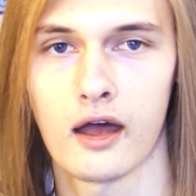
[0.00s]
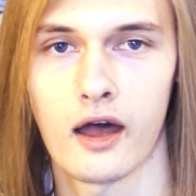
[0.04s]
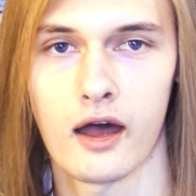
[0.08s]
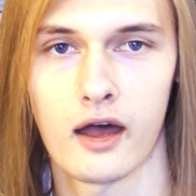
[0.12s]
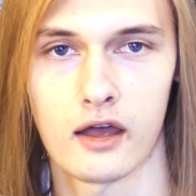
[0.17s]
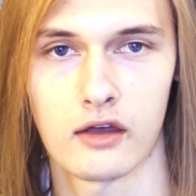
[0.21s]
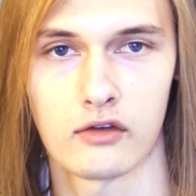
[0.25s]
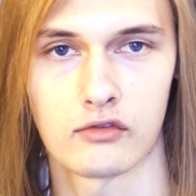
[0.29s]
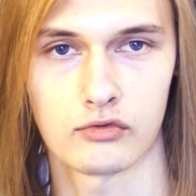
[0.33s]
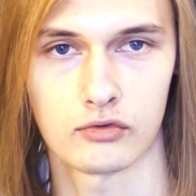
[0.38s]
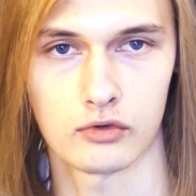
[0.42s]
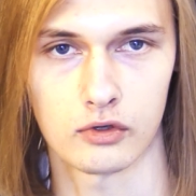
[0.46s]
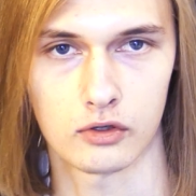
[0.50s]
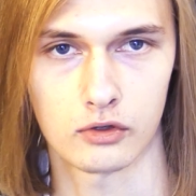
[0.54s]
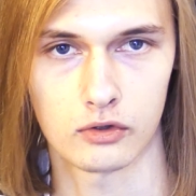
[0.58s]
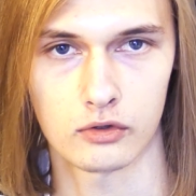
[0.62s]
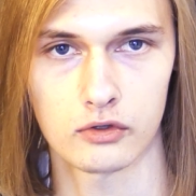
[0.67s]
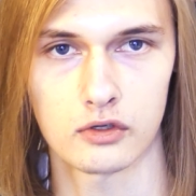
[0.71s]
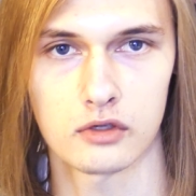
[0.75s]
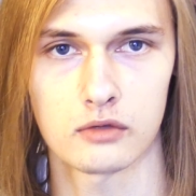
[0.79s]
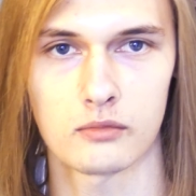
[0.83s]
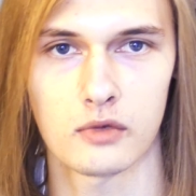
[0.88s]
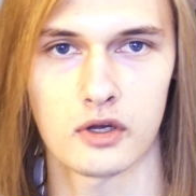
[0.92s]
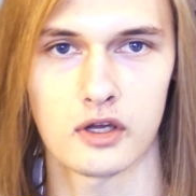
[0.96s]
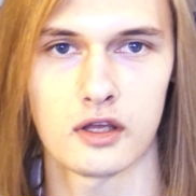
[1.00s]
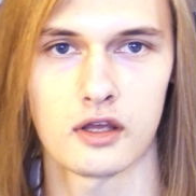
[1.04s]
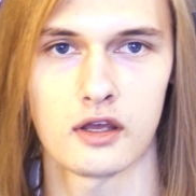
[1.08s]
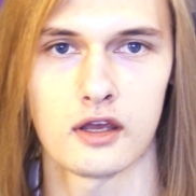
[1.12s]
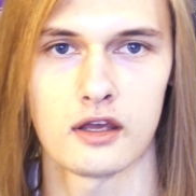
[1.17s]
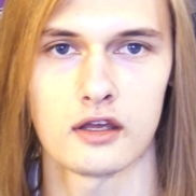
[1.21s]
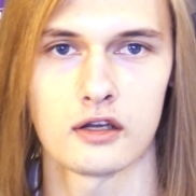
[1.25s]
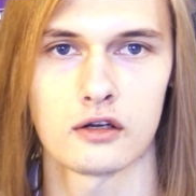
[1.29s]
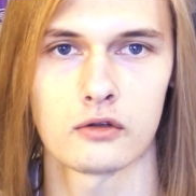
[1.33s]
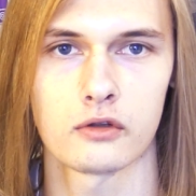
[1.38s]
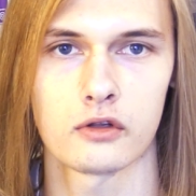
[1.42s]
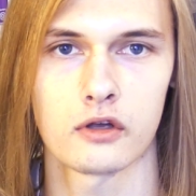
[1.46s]
I've recorded my
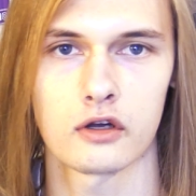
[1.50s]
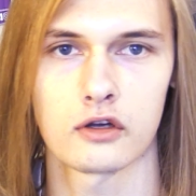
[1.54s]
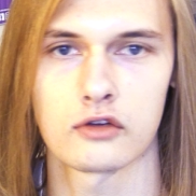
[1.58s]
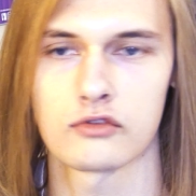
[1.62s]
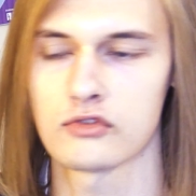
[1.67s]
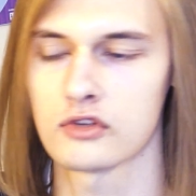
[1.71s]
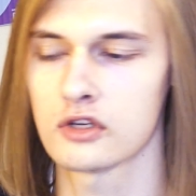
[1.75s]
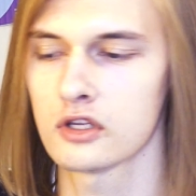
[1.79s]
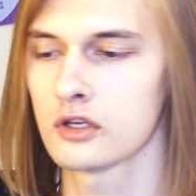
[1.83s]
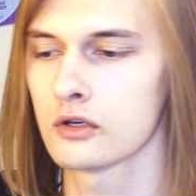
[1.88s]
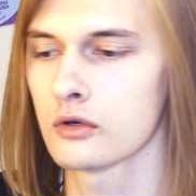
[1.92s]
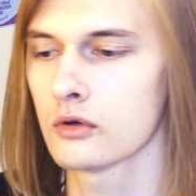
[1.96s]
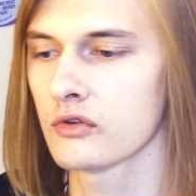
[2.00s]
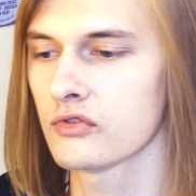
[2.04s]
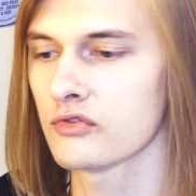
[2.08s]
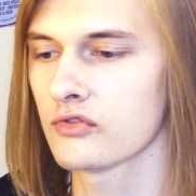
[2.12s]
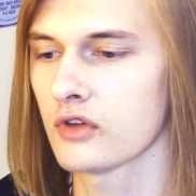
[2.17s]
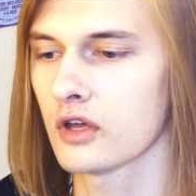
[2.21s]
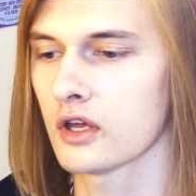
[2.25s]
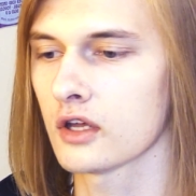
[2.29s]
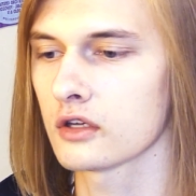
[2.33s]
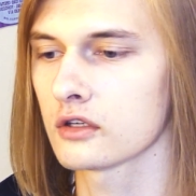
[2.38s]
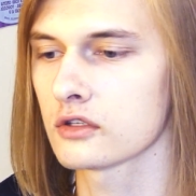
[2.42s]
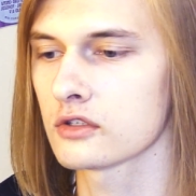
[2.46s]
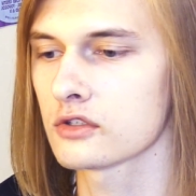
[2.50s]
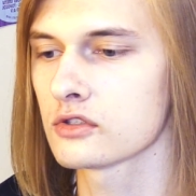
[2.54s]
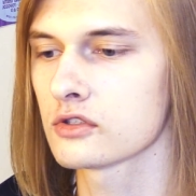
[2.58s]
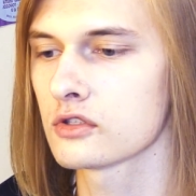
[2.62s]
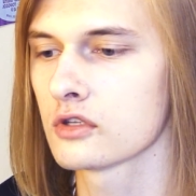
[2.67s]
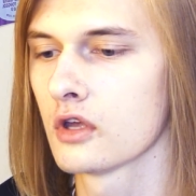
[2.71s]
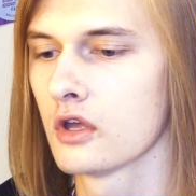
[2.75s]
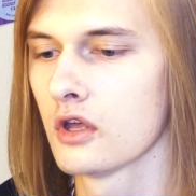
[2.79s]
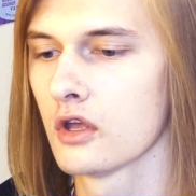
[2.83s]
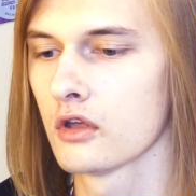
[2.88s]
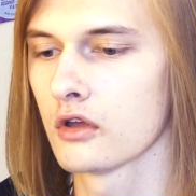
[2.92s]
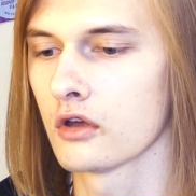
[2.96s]
analog video
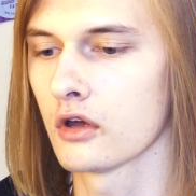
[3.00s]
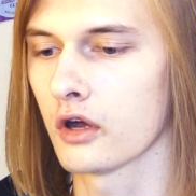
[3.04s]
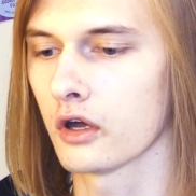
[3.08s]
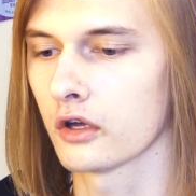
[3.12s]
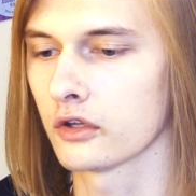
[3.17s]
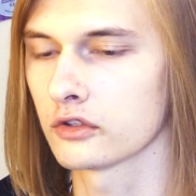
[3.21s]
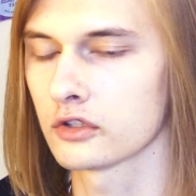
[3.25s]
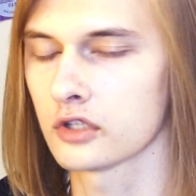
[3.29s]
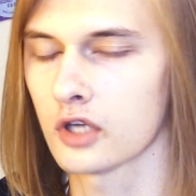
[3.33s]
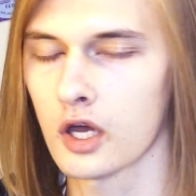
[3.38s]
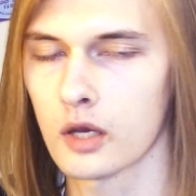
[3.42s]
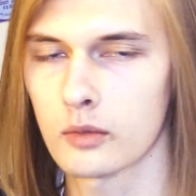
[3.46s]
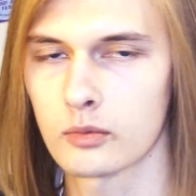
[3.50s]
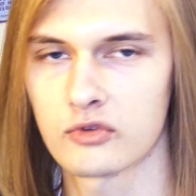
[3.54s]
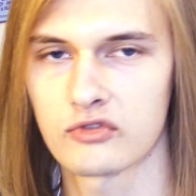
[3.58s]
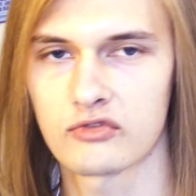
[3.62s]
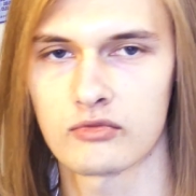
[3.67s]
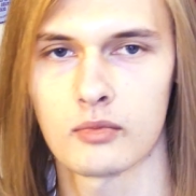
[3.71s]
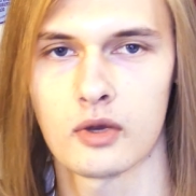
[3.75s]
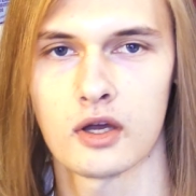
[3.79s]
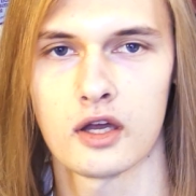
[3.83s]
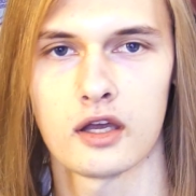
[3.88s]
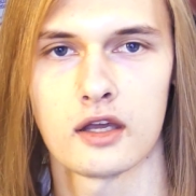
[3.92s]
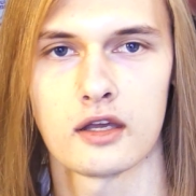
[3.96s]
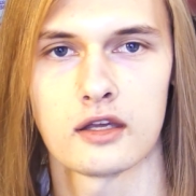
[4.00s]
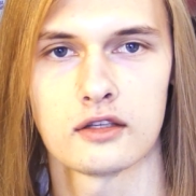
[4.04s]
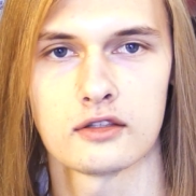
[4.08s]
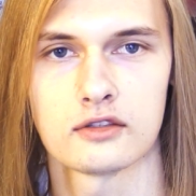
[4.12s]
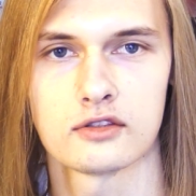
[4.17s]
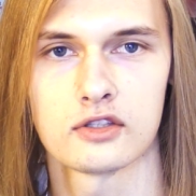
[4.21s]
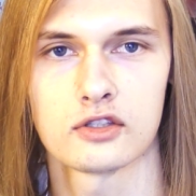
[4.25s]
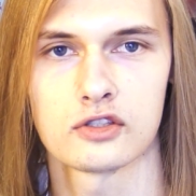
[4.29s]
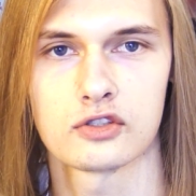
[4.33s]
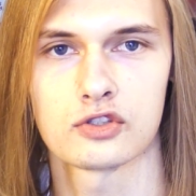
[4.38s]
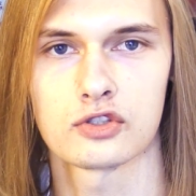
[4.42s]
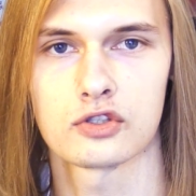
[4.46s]
effects on top of my
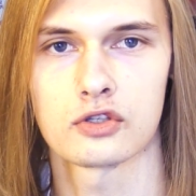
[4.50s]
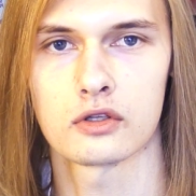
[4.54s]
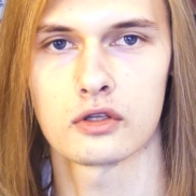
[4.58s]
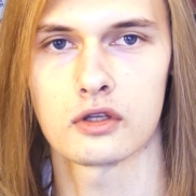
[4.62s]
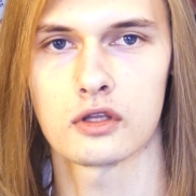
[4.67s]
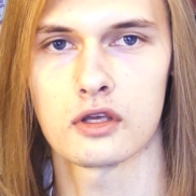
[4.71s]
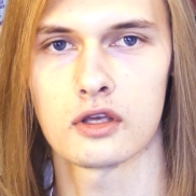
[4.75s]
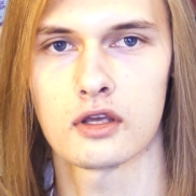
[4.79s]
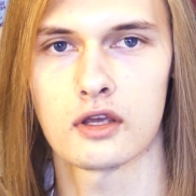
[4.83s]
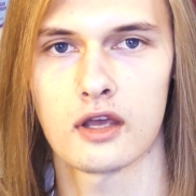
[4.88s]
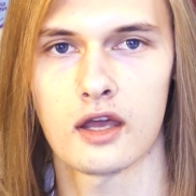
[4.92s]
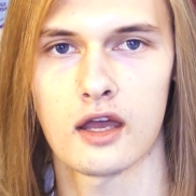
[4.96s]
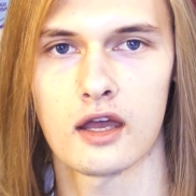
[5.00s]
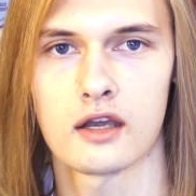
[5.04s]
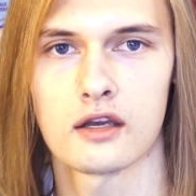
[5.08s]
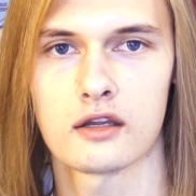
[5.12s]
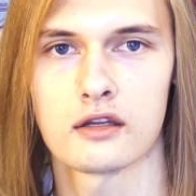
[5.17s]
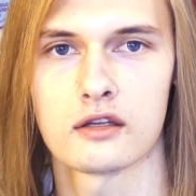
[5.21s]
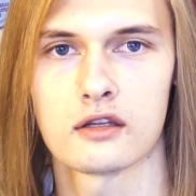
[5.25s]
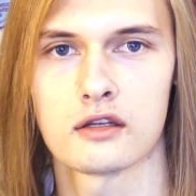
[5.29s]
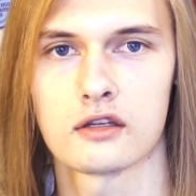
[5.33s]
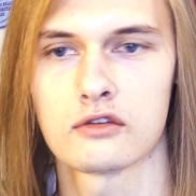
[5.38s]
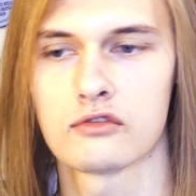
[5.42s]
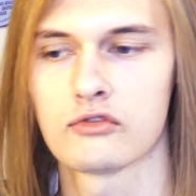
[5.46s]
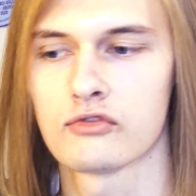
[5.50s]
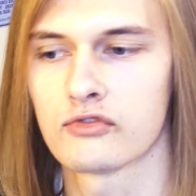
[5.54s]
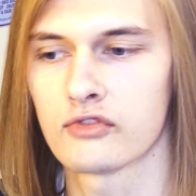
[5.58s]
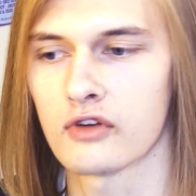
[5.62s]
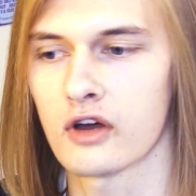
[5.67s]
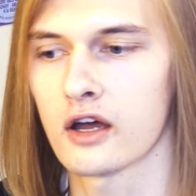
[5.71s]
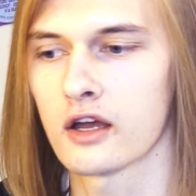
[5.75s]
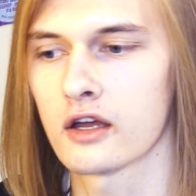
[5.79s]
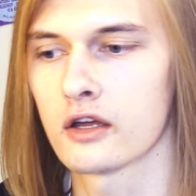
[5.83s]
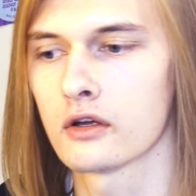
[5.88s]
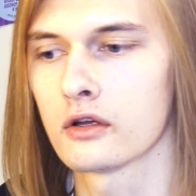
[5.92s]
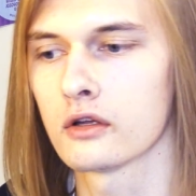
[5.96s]
digitally edited
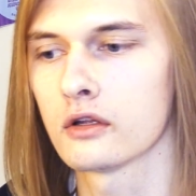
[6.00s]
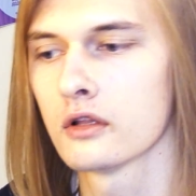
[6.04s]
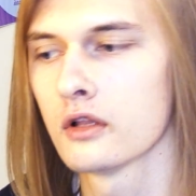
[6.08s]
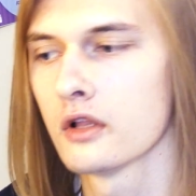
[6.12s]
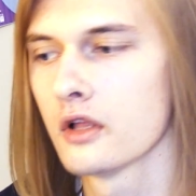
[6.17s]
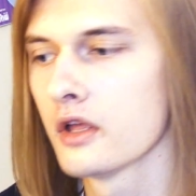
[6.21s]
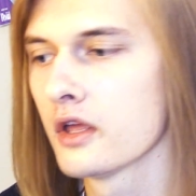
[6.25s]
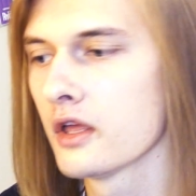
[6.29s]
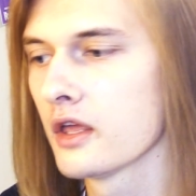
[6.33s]
file,